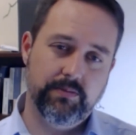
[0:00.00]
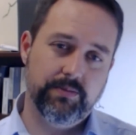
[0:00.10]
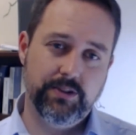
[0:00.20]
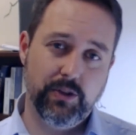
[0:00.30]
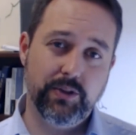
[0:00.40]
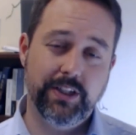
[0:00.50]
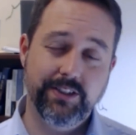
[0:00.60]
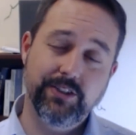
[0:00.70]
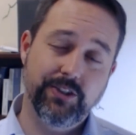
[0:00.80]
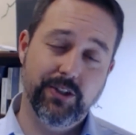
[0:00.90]
so that
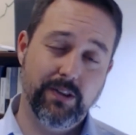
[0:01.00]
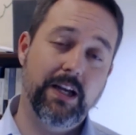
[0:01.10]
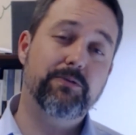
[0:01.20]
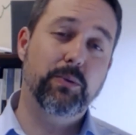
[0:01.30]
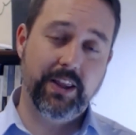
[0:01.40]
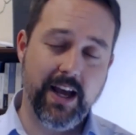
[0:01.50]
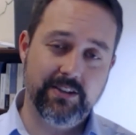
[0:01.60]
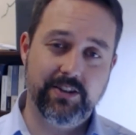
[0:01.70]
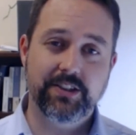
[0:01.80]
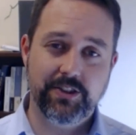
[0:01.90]
you're left with
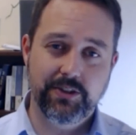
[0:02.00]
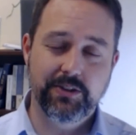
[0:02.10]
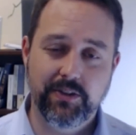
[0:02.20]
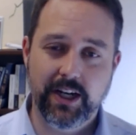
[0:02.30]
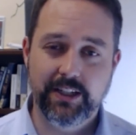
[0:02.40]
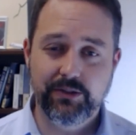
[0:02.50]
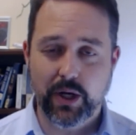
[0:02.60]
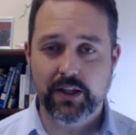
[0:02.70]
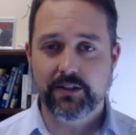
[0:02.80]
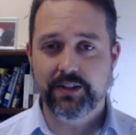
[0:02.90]
assets to divide
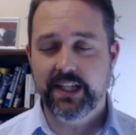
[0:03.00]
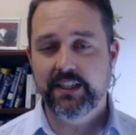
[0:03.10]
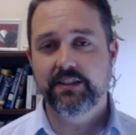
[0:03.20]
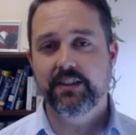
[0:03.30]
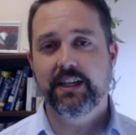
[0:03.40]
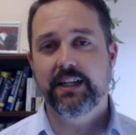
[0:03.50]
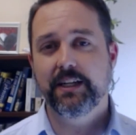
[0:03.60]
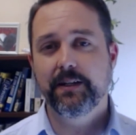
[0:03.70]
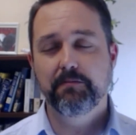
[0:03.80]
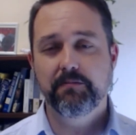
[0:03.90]
rather than
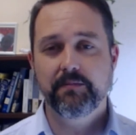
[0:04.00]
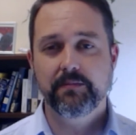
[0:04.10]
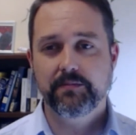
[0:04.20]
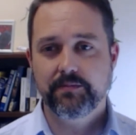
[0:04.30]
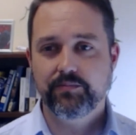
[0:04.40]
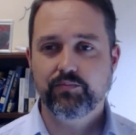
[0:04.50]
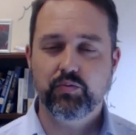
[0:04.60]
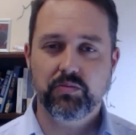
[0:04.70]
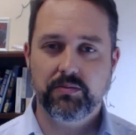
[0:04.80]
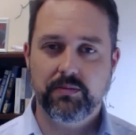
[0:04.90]
um,
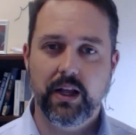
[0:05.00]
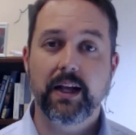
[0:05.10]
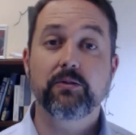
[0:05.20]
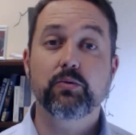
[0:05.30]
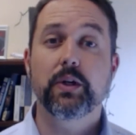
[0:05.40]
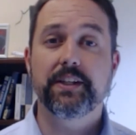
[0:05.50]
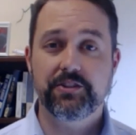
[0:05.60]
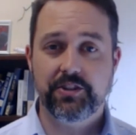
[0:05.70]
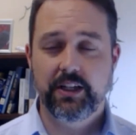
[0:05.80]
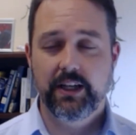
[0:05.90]

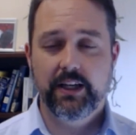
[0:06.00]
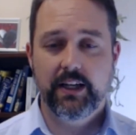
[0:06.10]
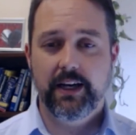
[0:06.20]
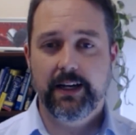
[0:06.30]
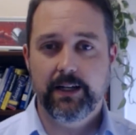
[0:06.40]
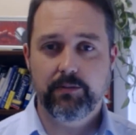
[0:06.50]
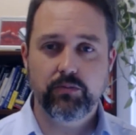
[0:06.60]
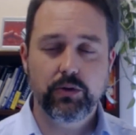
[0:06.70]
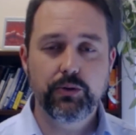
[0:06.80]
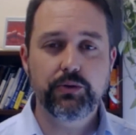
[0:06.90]
risk um,
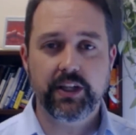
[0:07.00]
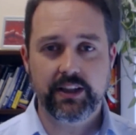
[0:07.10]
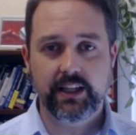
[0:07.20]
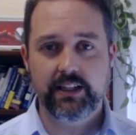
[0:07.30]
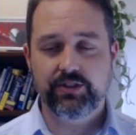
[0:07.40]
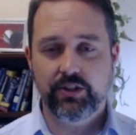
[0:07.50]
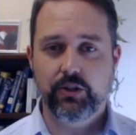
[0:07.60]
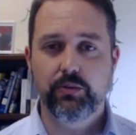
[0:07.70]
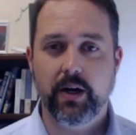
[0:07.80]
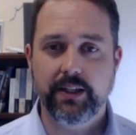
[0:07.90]
losing things that
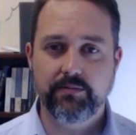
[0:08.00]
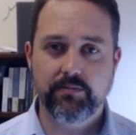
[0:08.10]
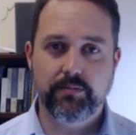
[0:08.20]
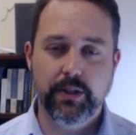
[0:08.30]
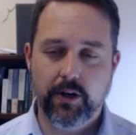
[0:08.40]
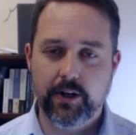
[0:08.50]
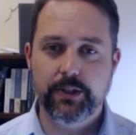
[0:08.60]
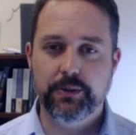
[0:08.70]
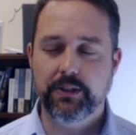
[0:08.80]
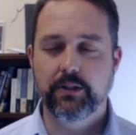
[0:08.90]
you might be
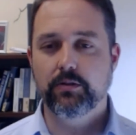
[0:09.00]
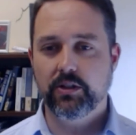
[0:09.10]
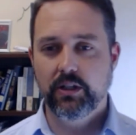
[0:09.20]
arguing over.